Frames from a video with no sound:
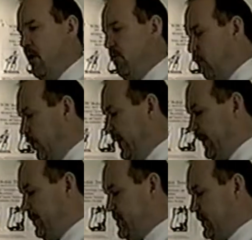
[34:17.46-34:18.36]
for
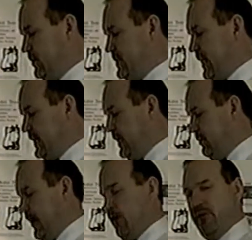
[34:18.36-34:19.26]
that particular
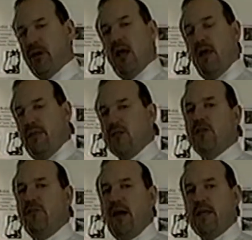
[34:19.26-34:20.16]
technique. However, this
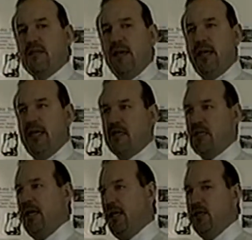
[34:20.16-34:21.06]
device is
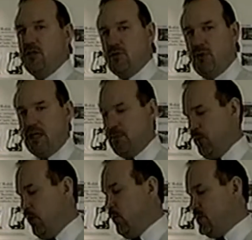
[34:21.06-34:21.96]
like
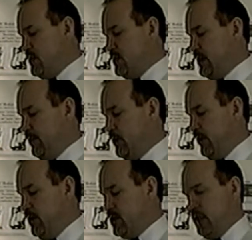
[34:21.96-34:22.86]
indestructible. A horse has stepped
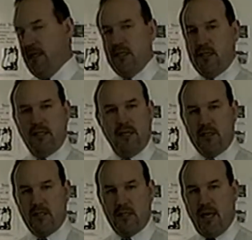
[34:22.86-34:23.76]
on this at least a
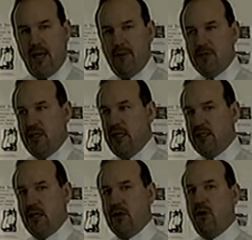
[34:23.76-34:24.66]
dozen times,
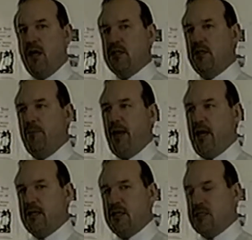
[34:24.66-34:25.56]
kicked it across the
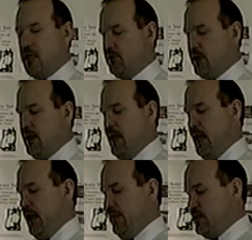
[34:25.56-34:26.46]
paddocks, etc.,
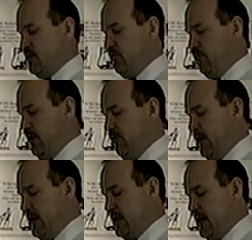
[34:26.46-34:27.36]
and this, in
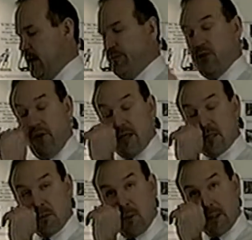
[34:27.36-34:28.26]
fact,
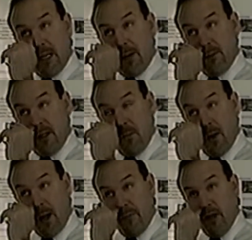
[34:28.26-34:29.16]
device has worked out really
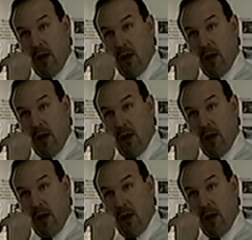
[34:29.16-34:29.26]
well.